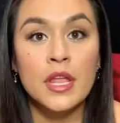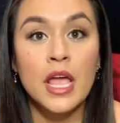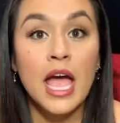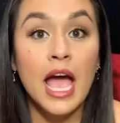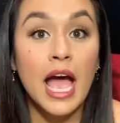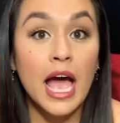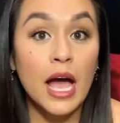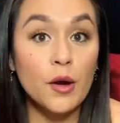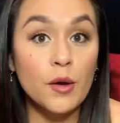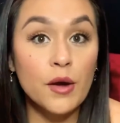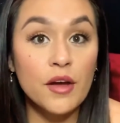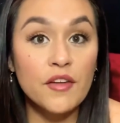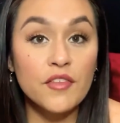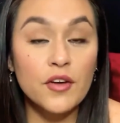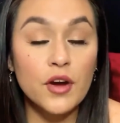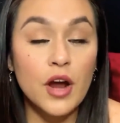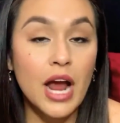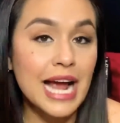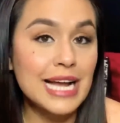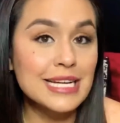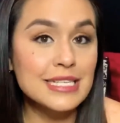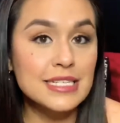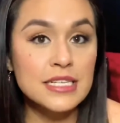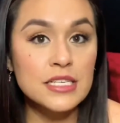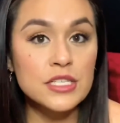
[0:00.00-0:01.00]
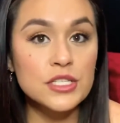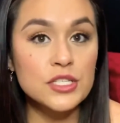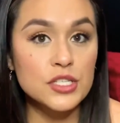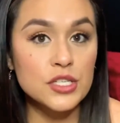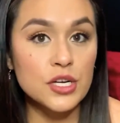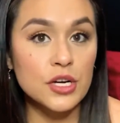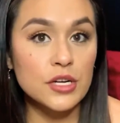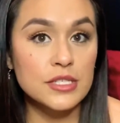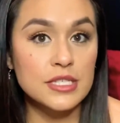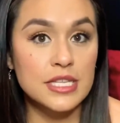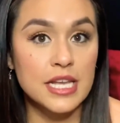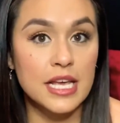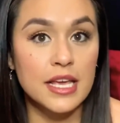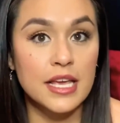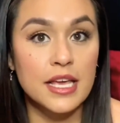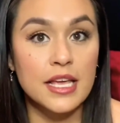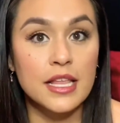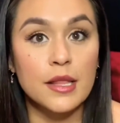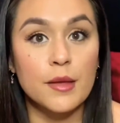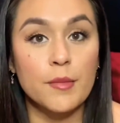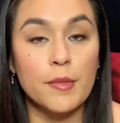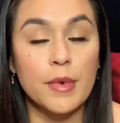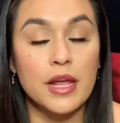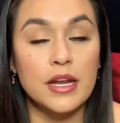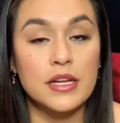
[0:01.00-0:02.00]
However, I didn't start taking
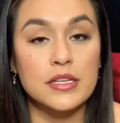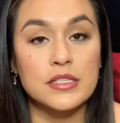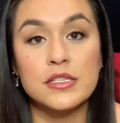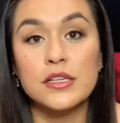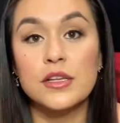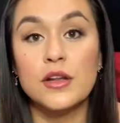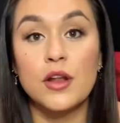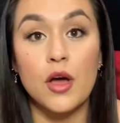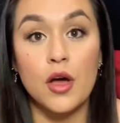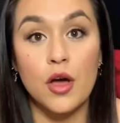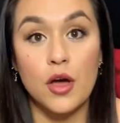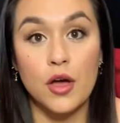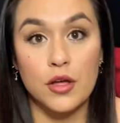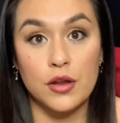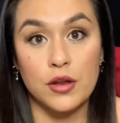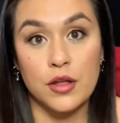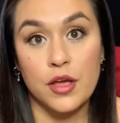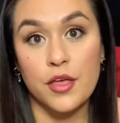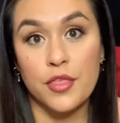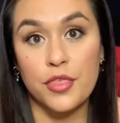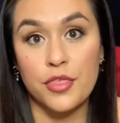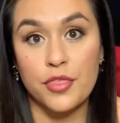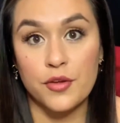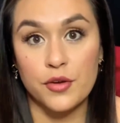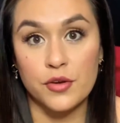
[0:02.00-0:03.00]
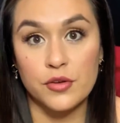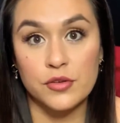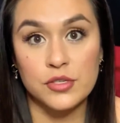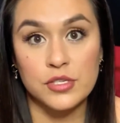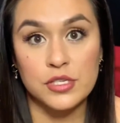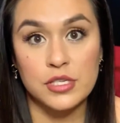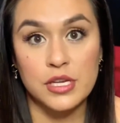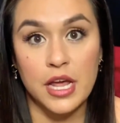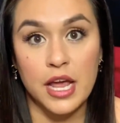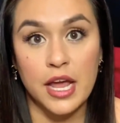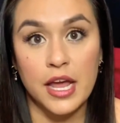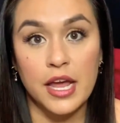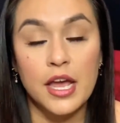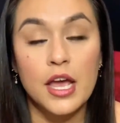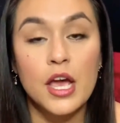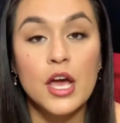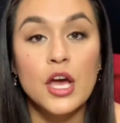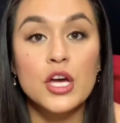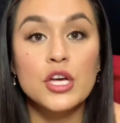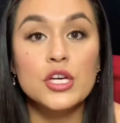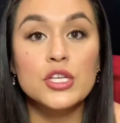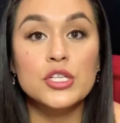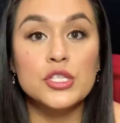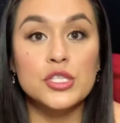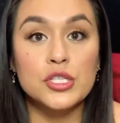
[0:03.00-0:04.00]
the medicine on a Thursday.
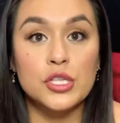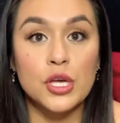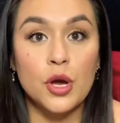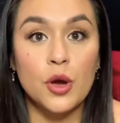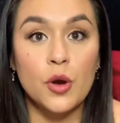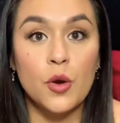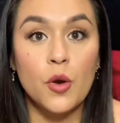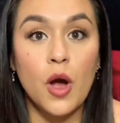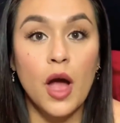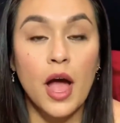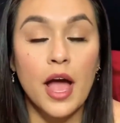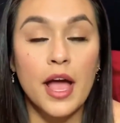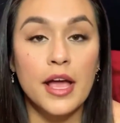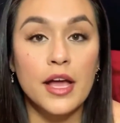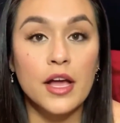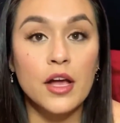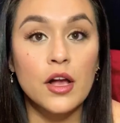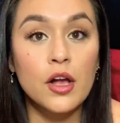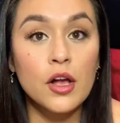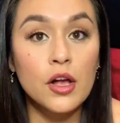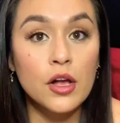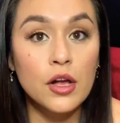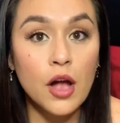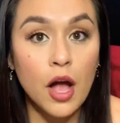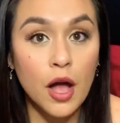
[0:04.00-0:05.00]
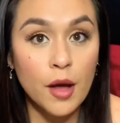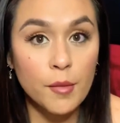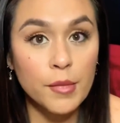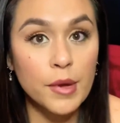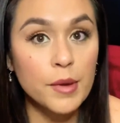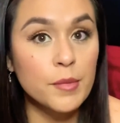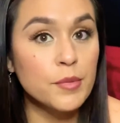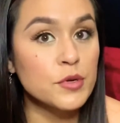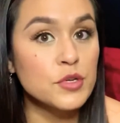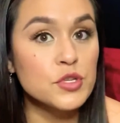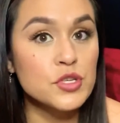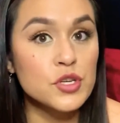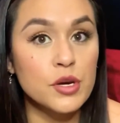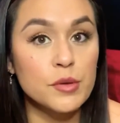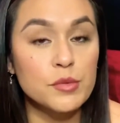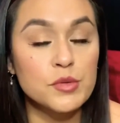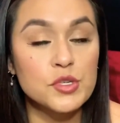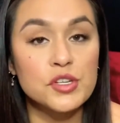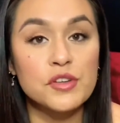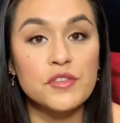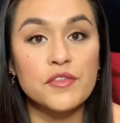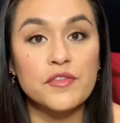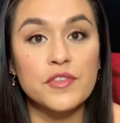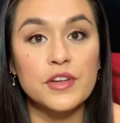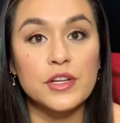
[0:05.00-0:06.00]
So I got my
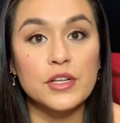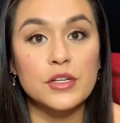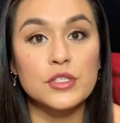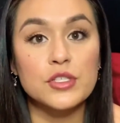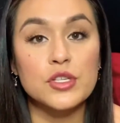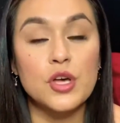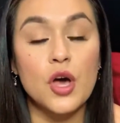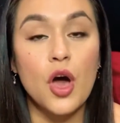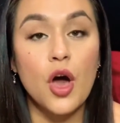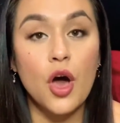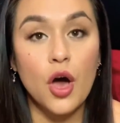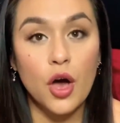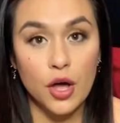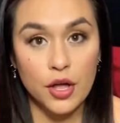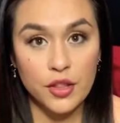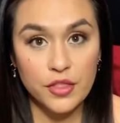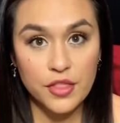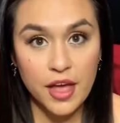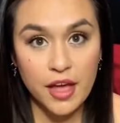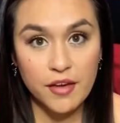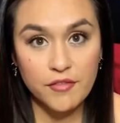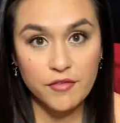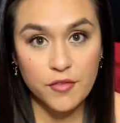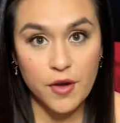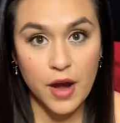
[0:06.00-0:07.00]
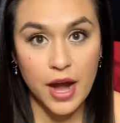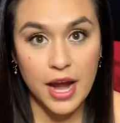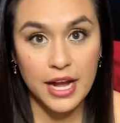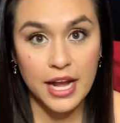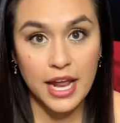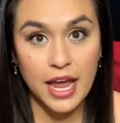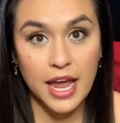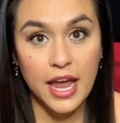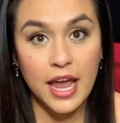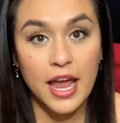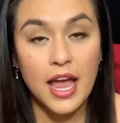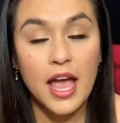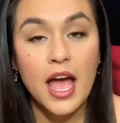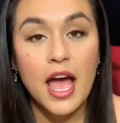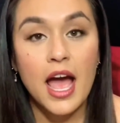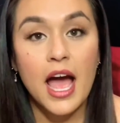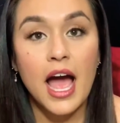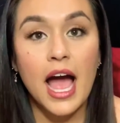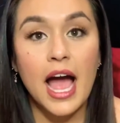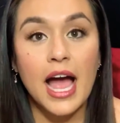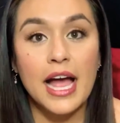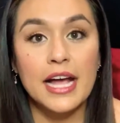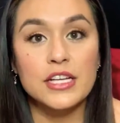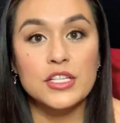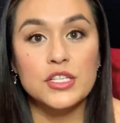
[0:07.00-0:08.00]
prescription filled on that Friday.
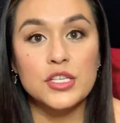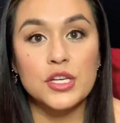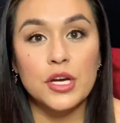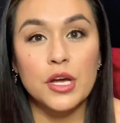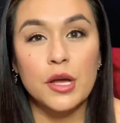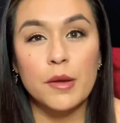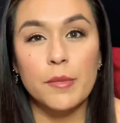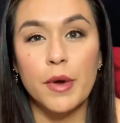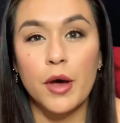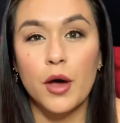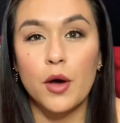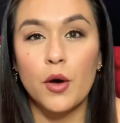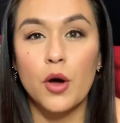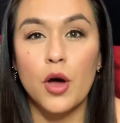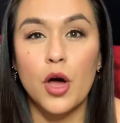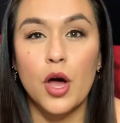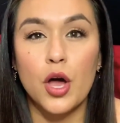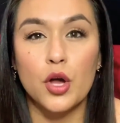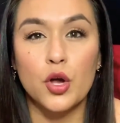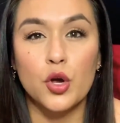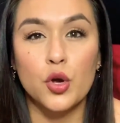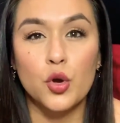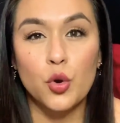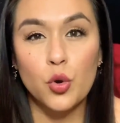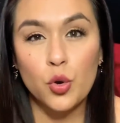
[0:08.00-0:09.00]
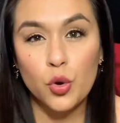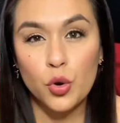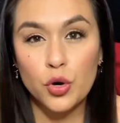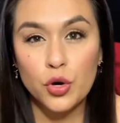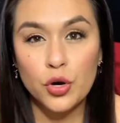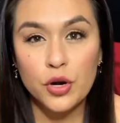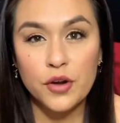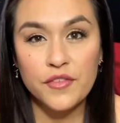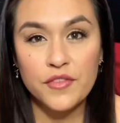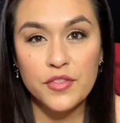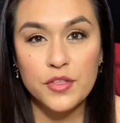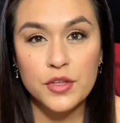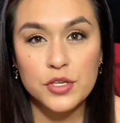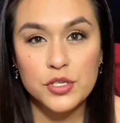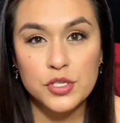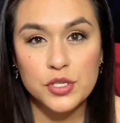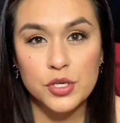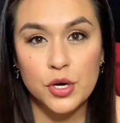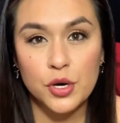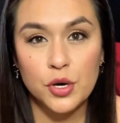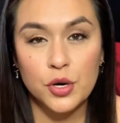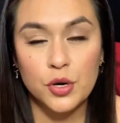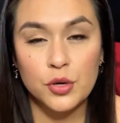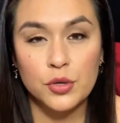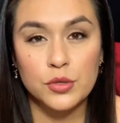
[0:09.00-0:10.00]
I took about a quarter of the
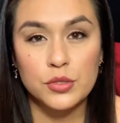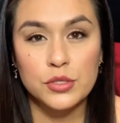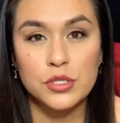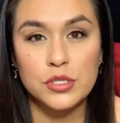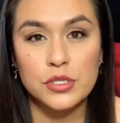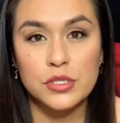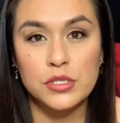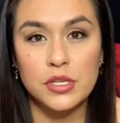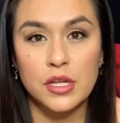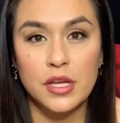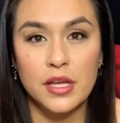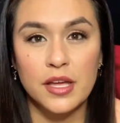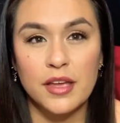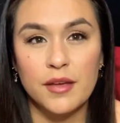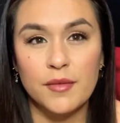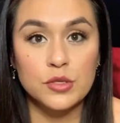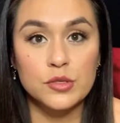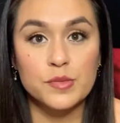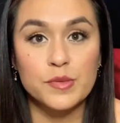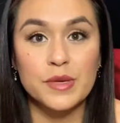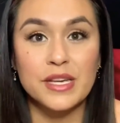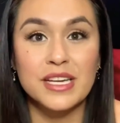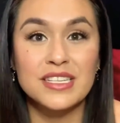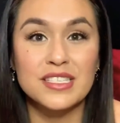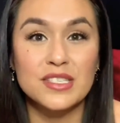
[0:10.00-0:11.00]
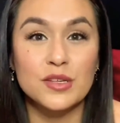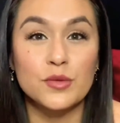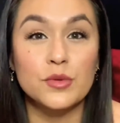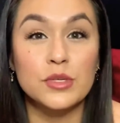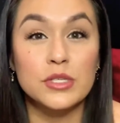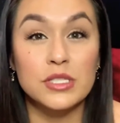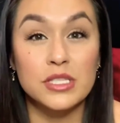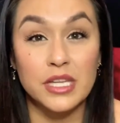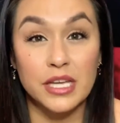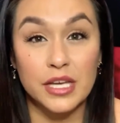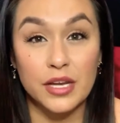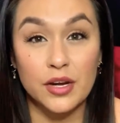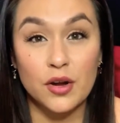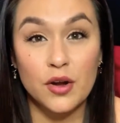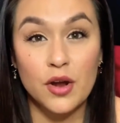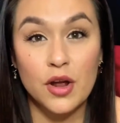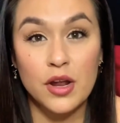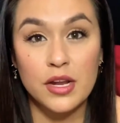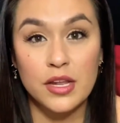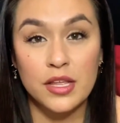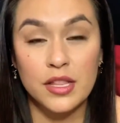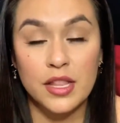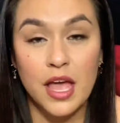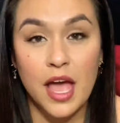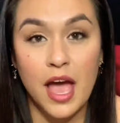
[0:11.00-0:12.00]
dose because it was later
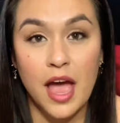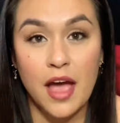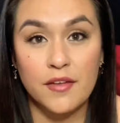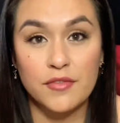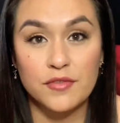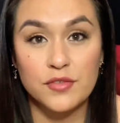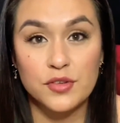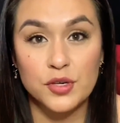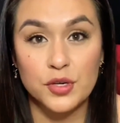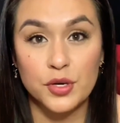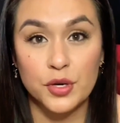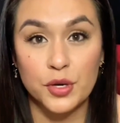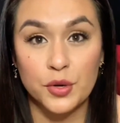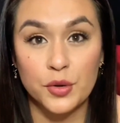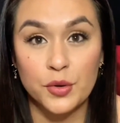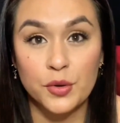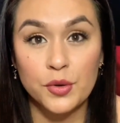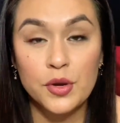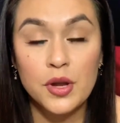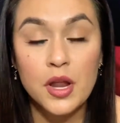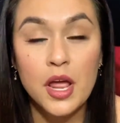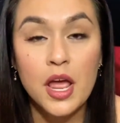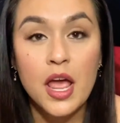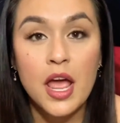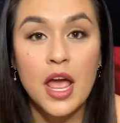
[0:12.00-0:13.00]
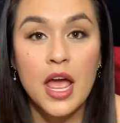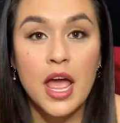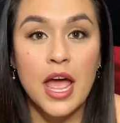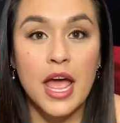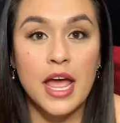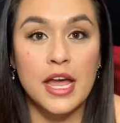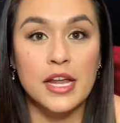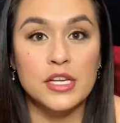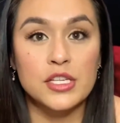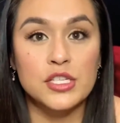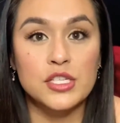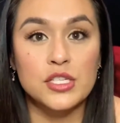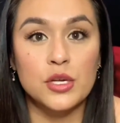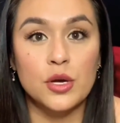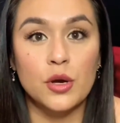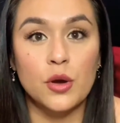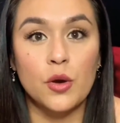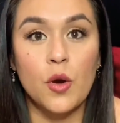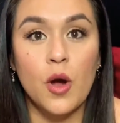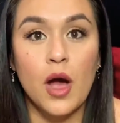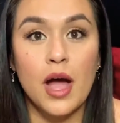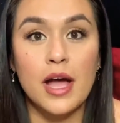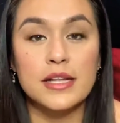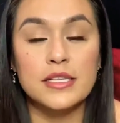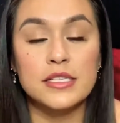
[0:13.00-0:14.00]
on in the afternoon. And
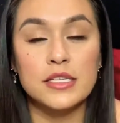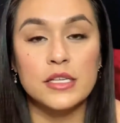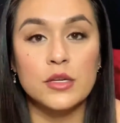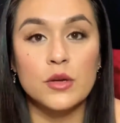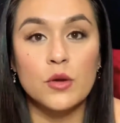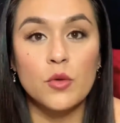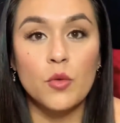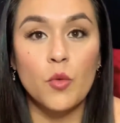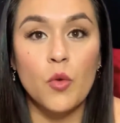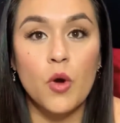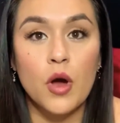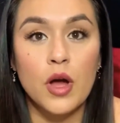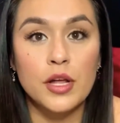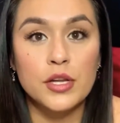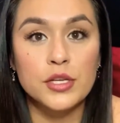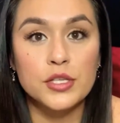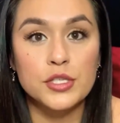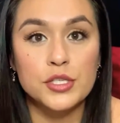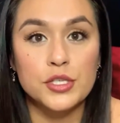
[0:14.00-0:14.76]
so I didn't want